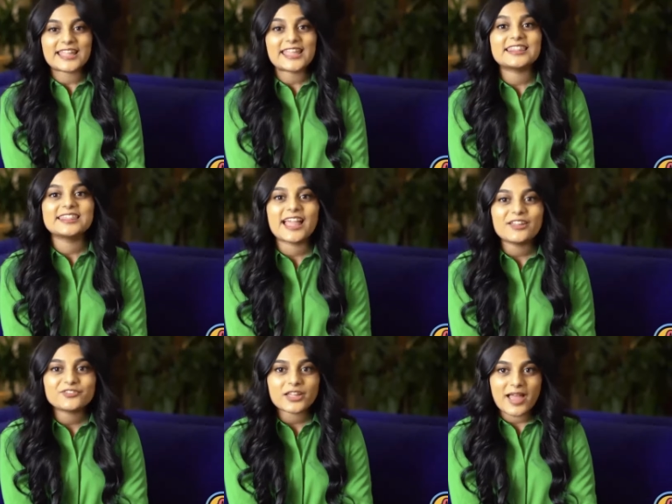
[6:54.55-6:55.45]
and get
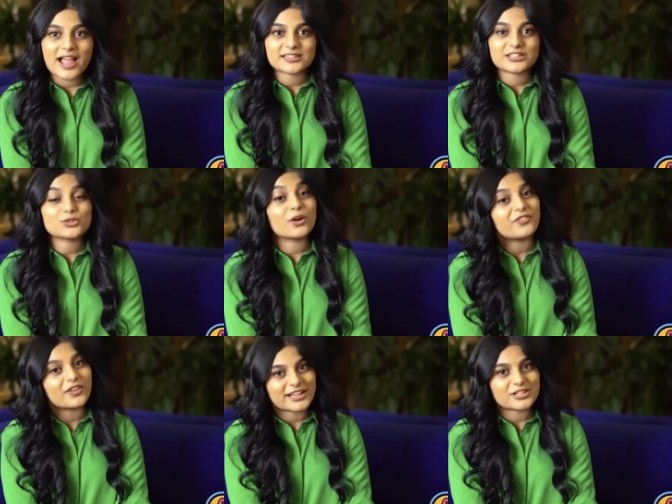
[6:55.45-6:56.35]
lifetime access to our
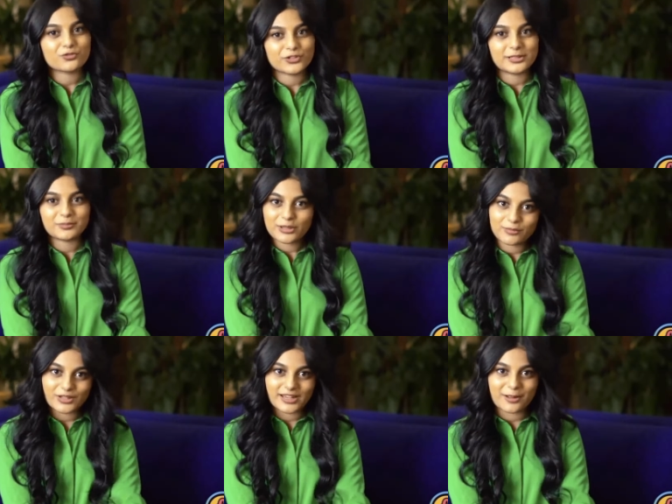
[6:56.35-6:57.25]
financial freedom
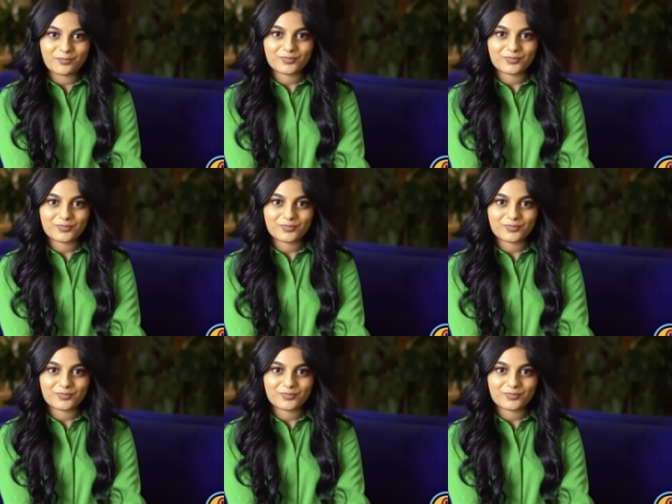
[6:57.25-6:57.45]
community.